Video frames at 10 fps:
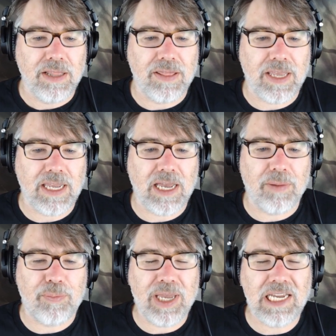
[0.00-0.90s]
The
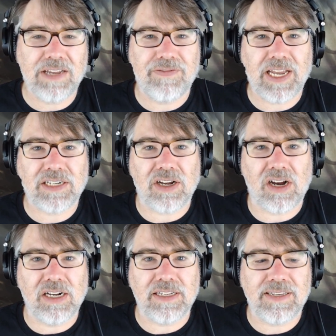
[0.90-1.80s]
big event
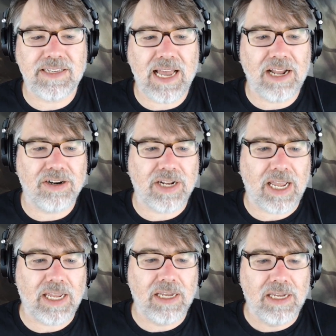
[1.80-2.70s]
on
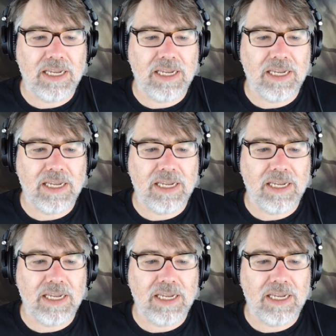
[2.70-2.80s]
Saturday